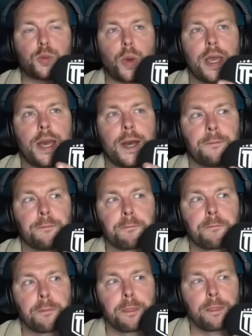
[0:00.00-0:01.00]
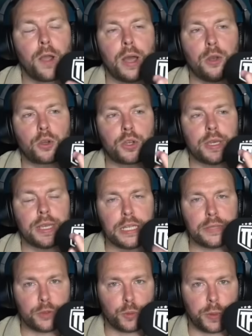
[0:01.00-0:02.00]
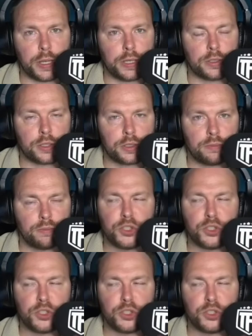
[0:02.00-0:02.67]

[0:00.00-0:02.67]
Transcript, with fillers: where I look at individual players.